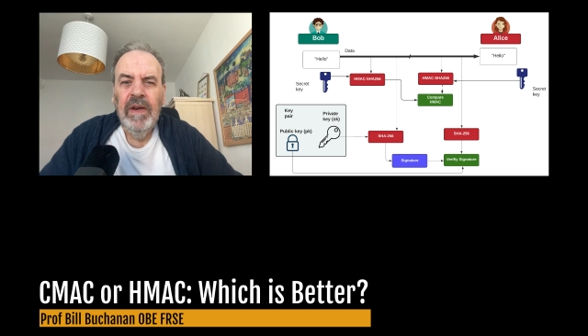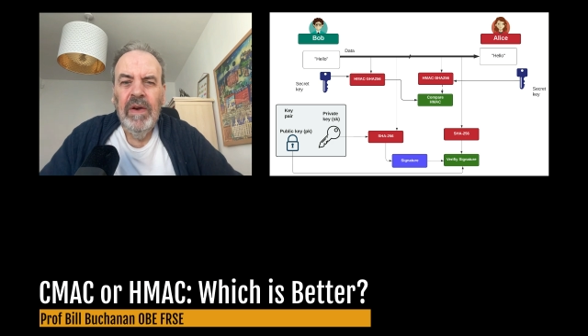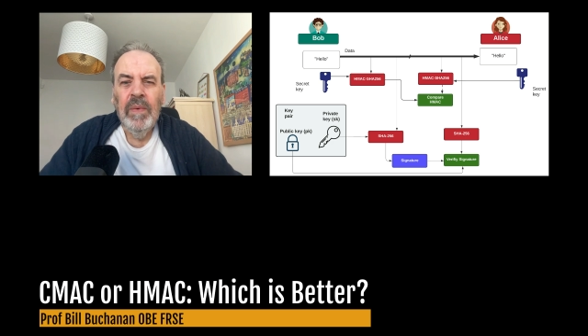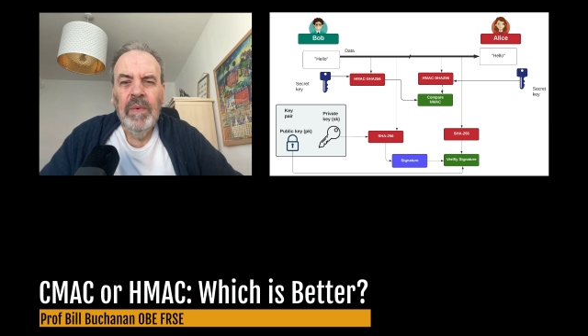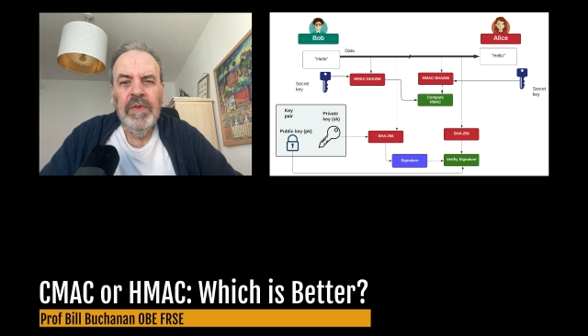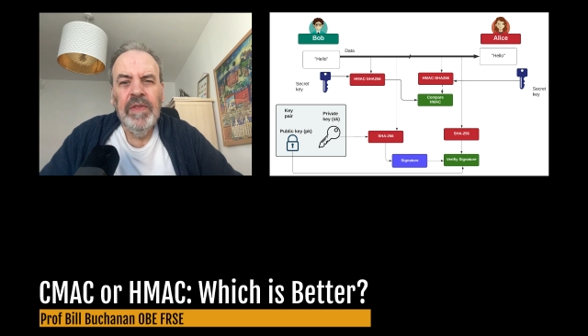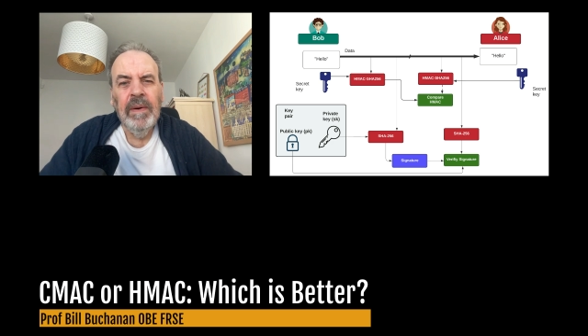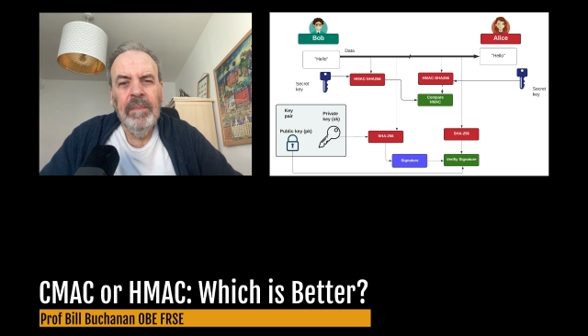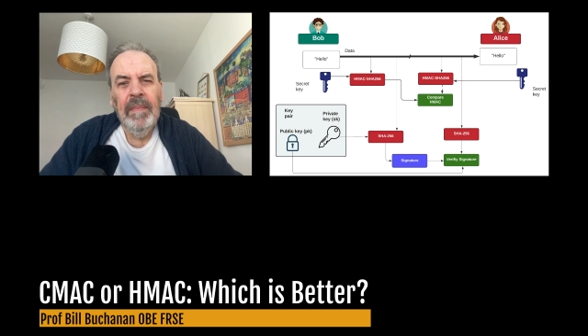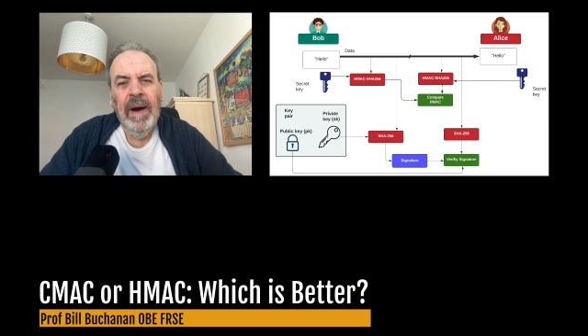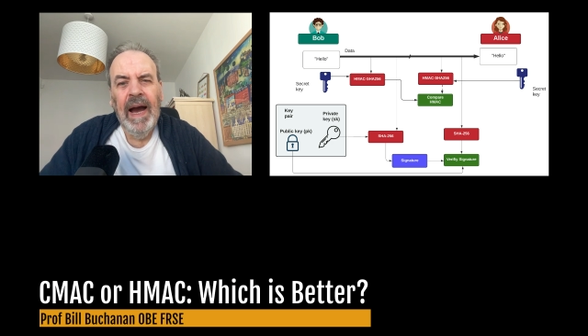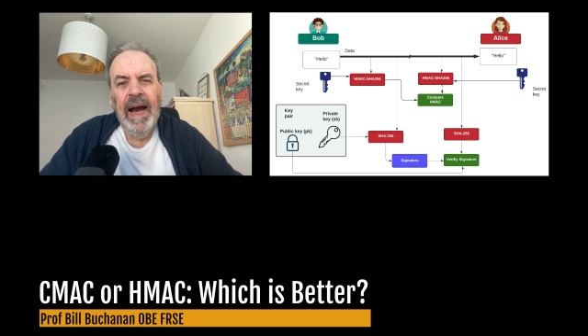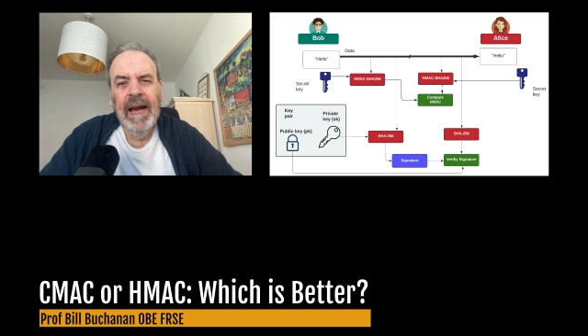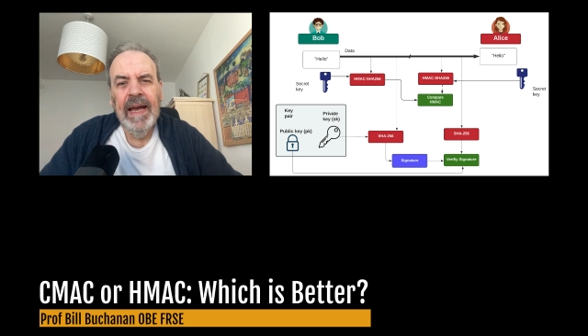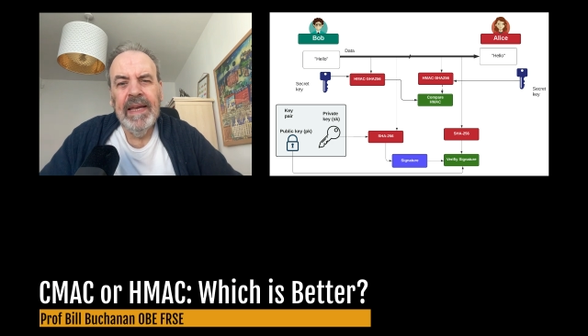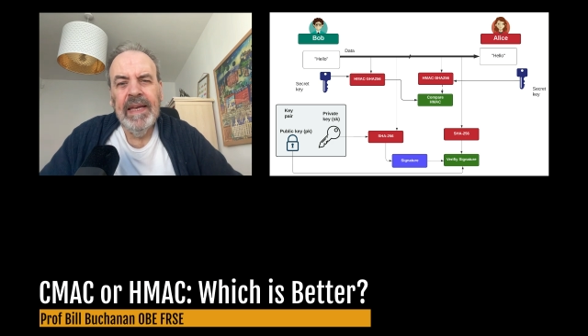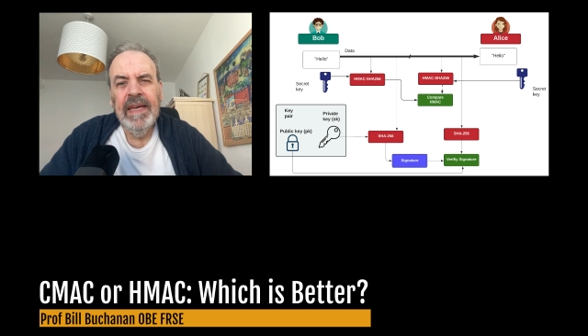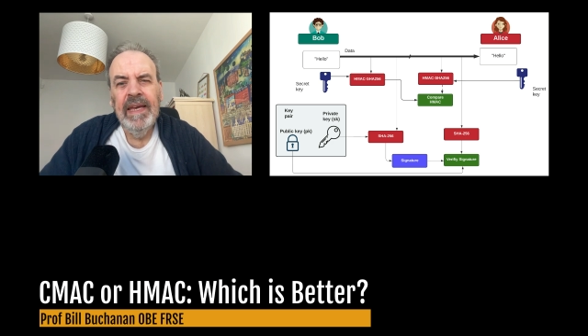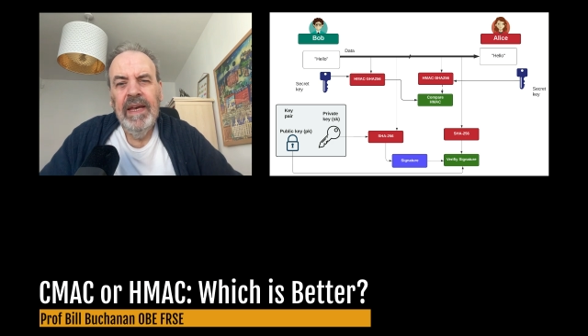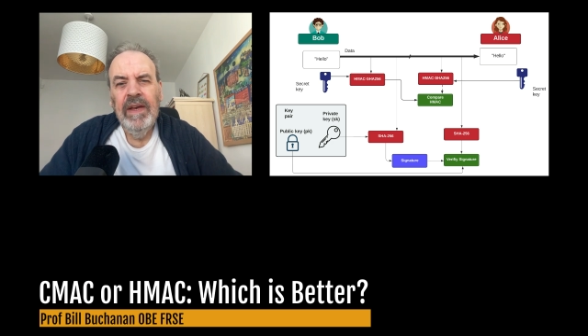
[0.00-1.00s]
With a
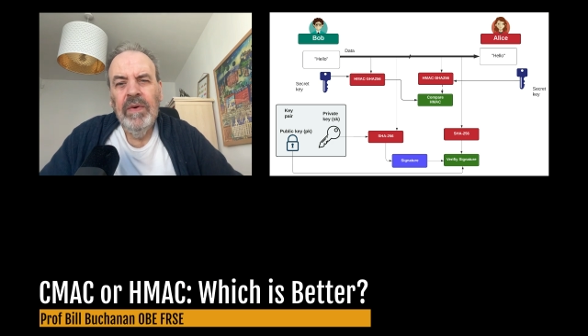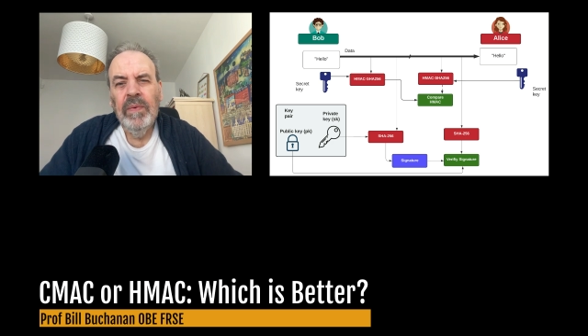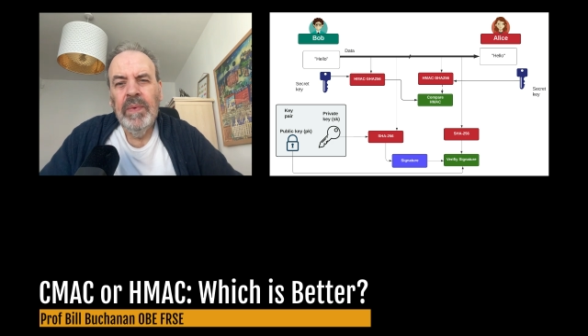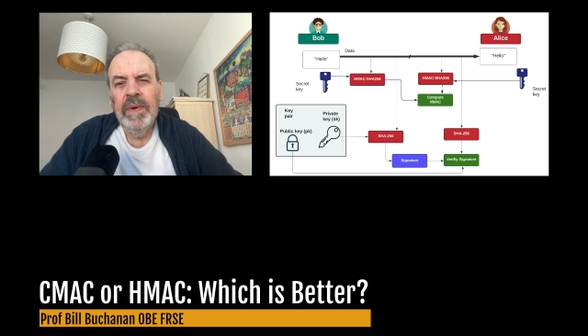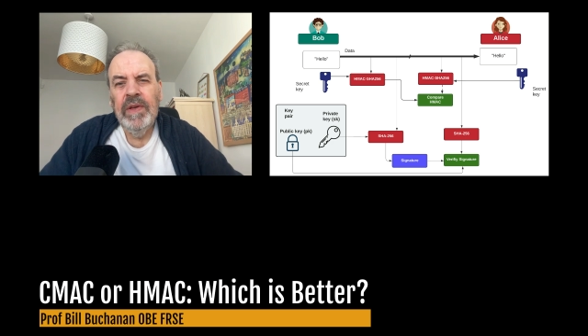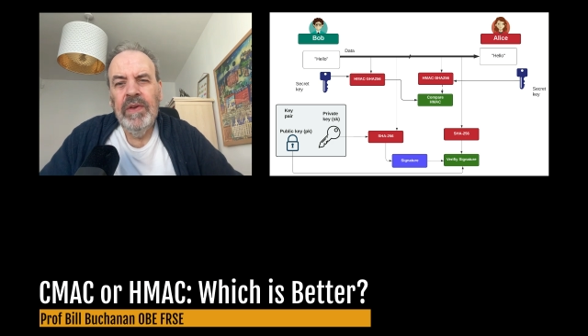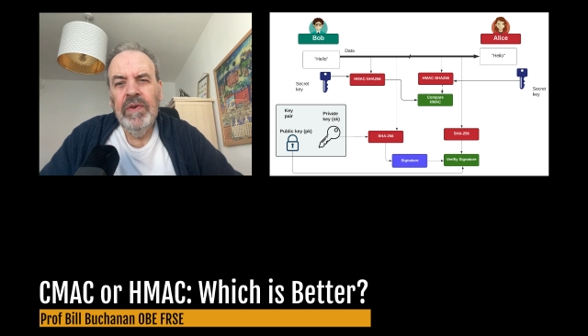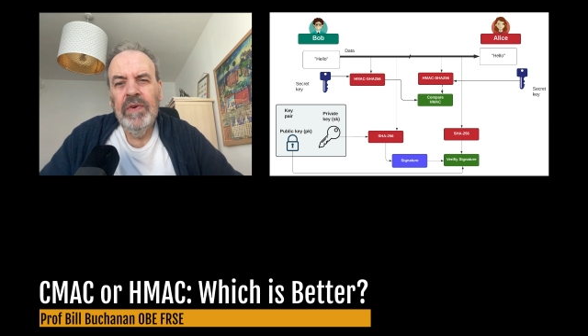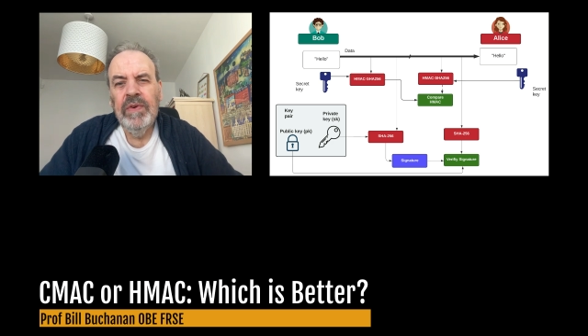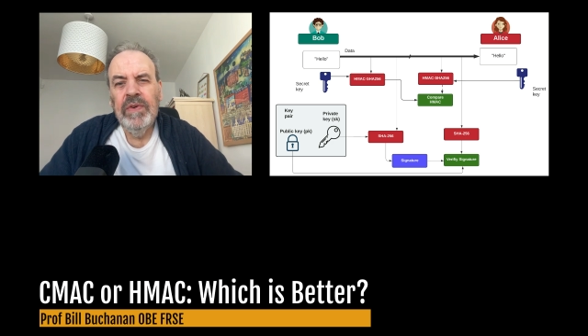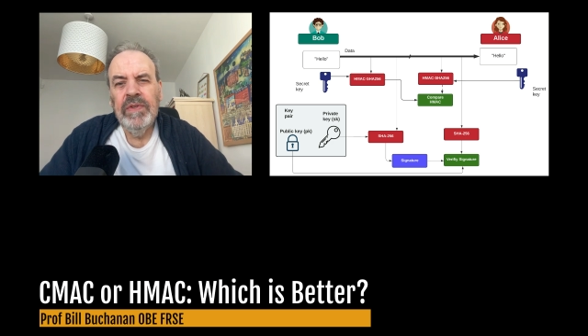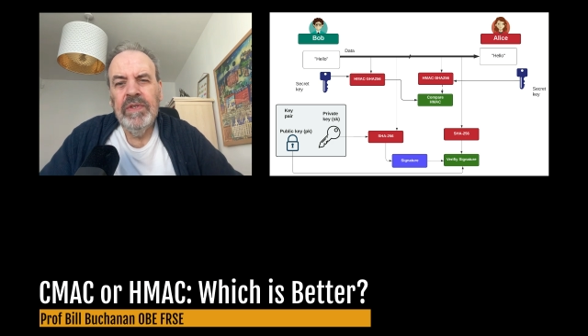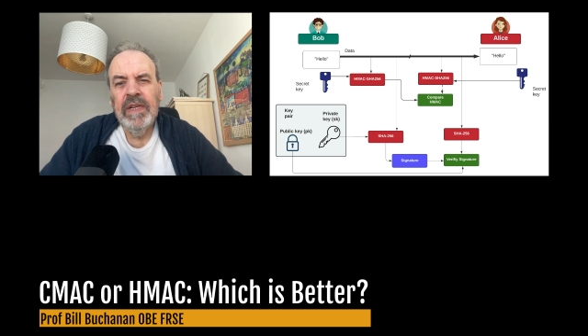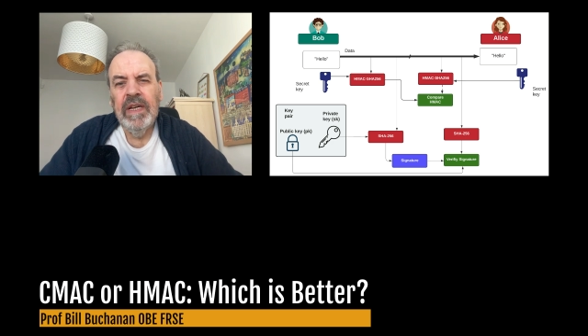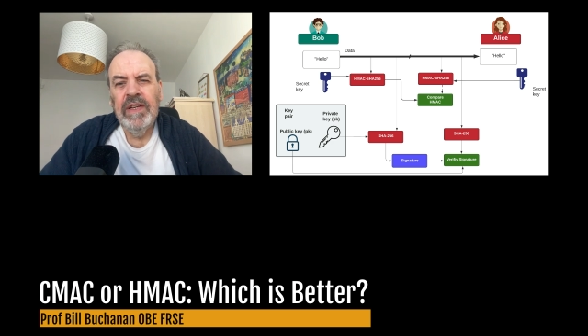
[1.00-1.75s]
MAC, we use